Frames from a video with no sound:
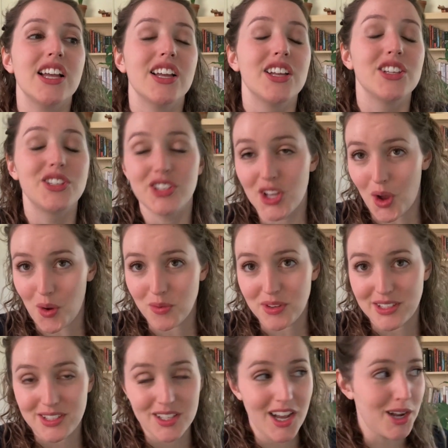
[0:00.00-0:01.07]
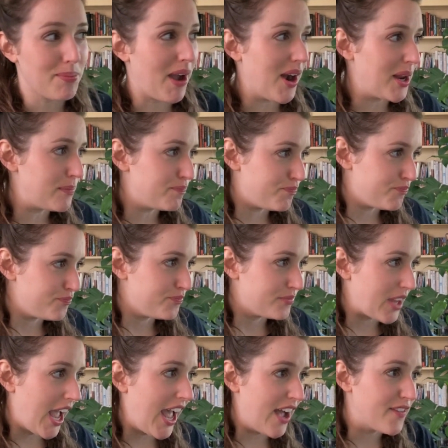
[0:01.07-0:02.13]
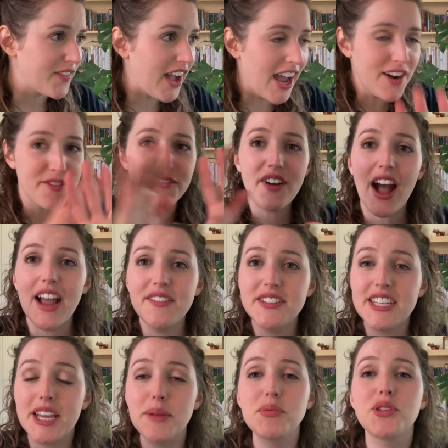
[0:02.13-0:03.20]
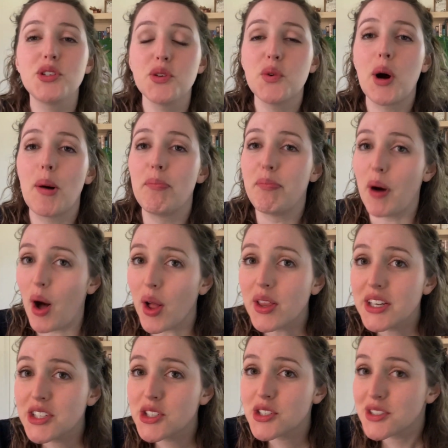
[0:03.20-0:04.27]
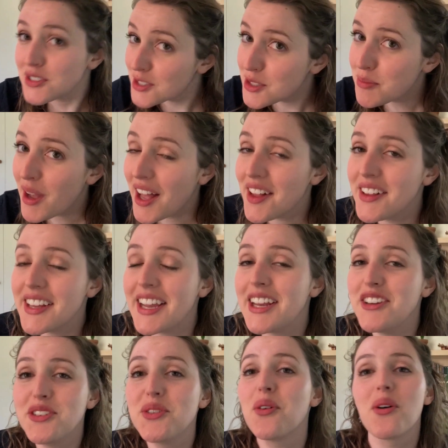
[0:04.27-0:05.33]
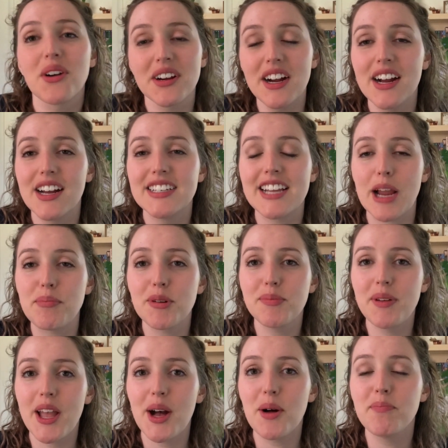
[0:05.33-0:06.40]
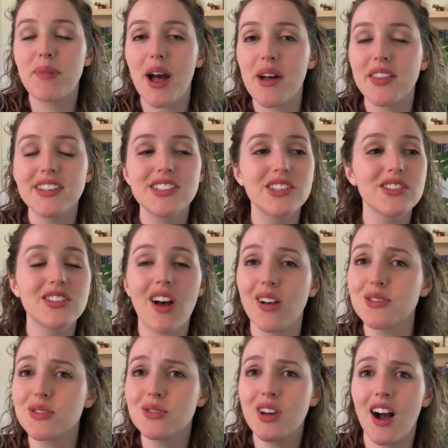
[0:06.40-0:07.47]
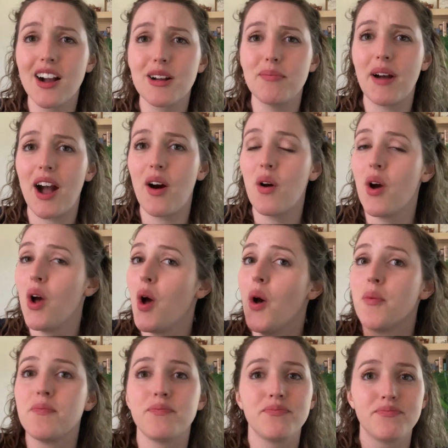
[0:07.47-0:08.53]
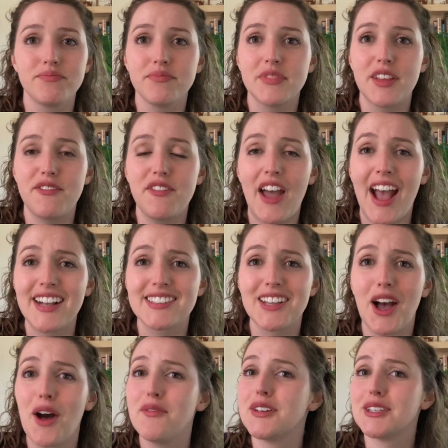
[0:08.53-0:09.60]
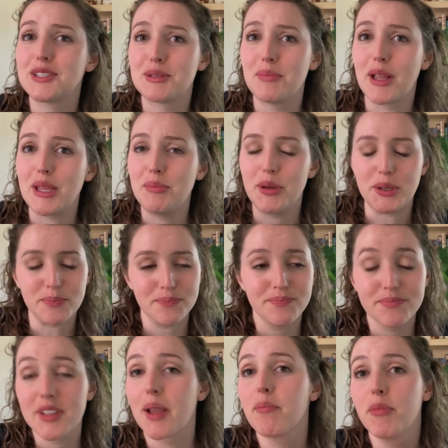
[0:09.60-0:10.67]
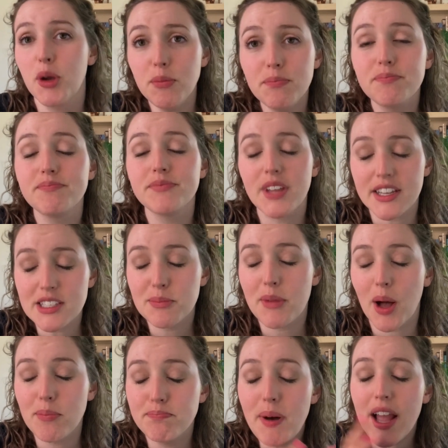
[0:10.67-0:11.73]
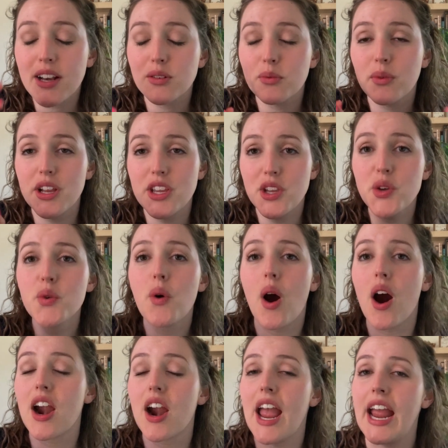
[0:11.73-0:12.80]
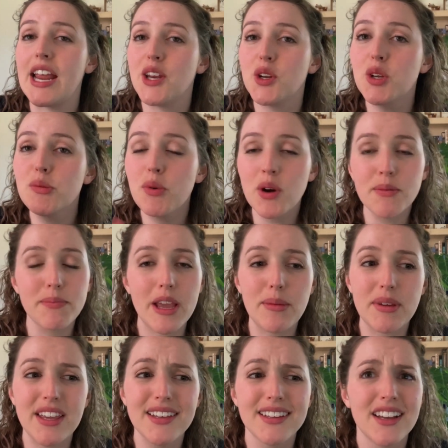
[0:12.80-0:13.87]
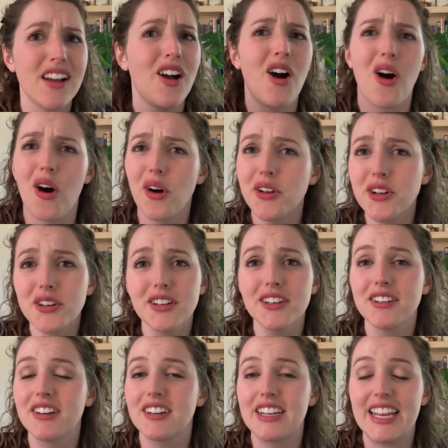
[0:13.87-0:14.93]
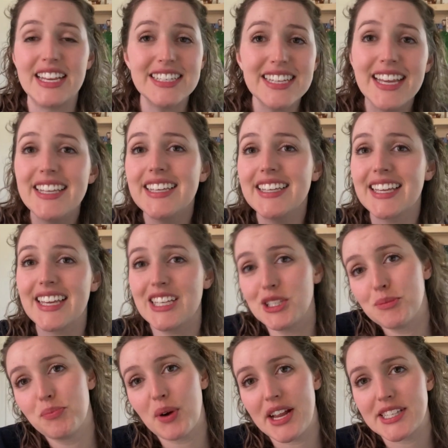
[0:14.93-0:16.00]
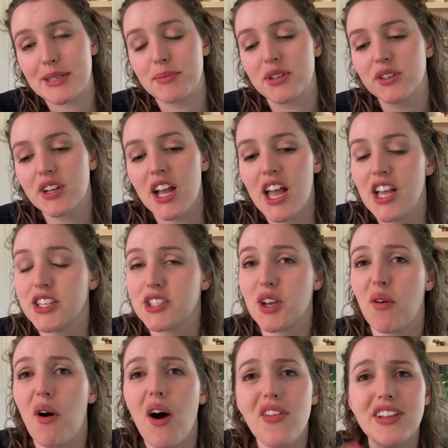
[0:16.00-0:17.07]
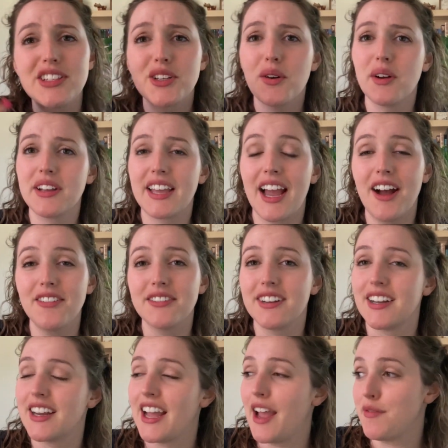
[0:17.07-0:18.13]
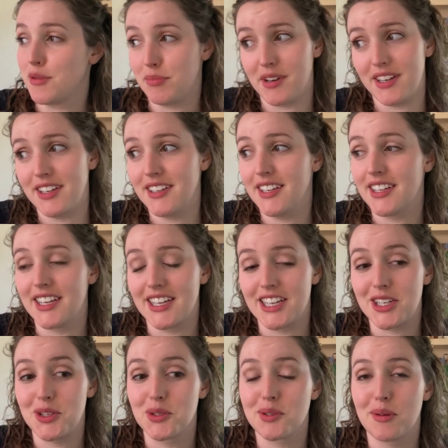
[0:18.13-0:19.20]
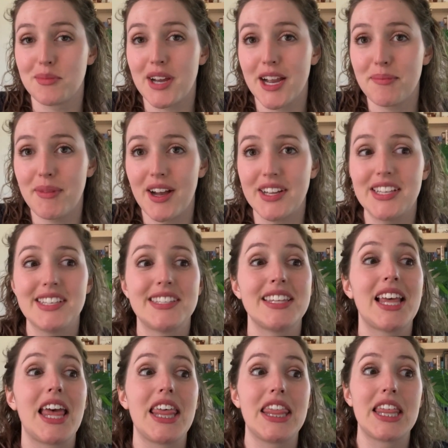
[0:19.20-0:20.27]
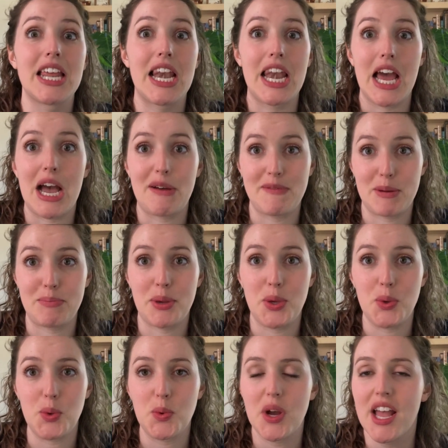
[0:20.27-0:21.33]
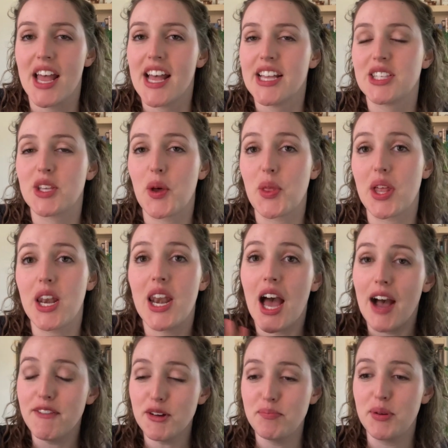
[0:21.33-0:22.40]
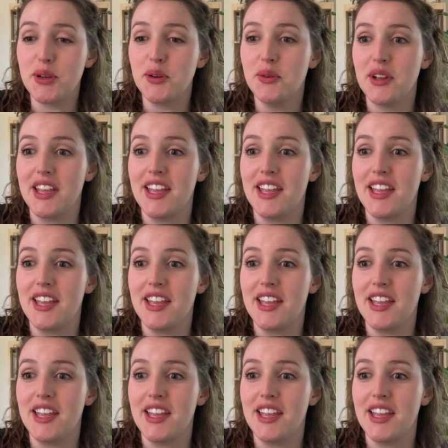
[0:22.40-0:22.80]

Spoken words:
So let's talk about it. I have kind of 5 tips to abolish smell in your diaper pail, but let's just also talk about the facts of smelly poop. Poop does smell, but when you are a newborn baby, all you're intaking is breast milk. So all that's going out, everybody knows what I'm talking about, is the lava poo. So the lava poo